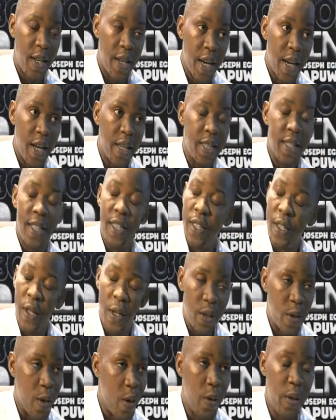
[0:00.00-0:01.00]
Yes, it's
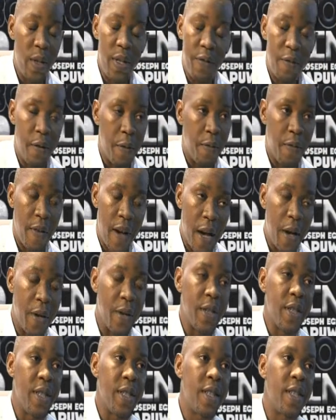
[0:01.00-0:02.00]
not only from
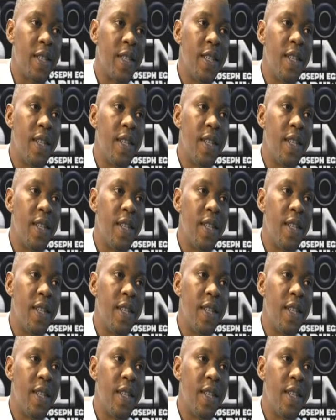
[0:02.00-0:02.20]
viruses.